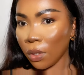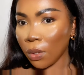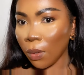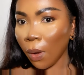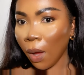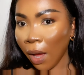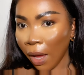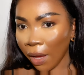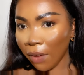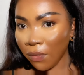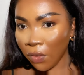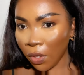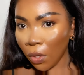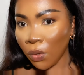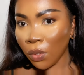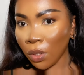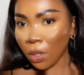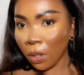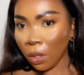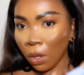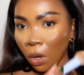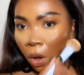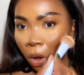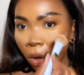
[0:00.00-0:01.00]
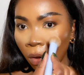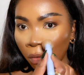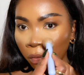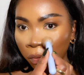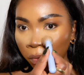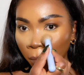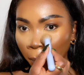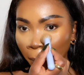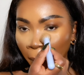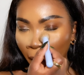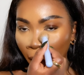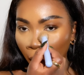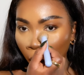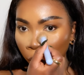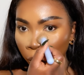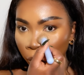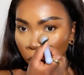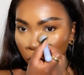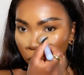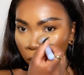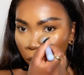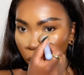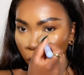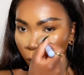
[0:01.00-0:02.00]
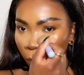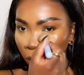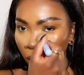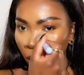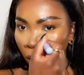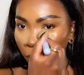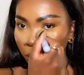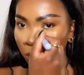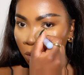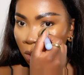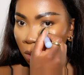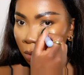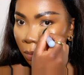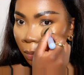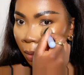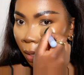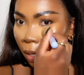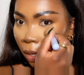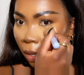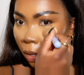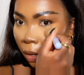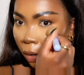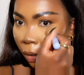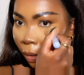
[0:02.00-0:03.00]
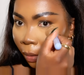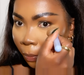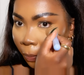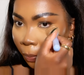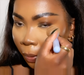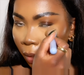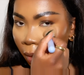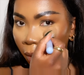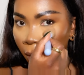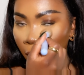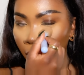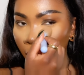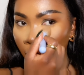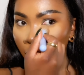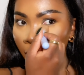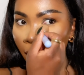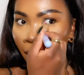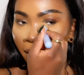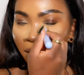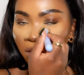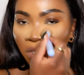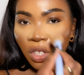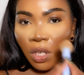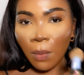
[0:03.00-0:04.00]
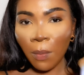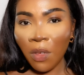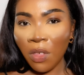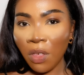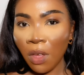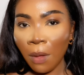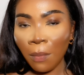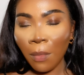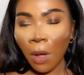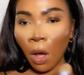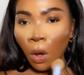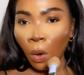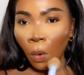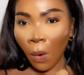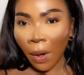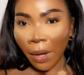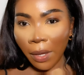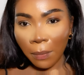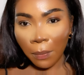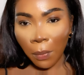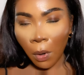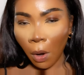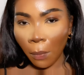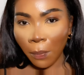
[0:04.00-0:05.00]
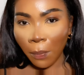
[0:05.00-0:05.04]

so I've used a lot of powders when it comes to makeup and some of them are quite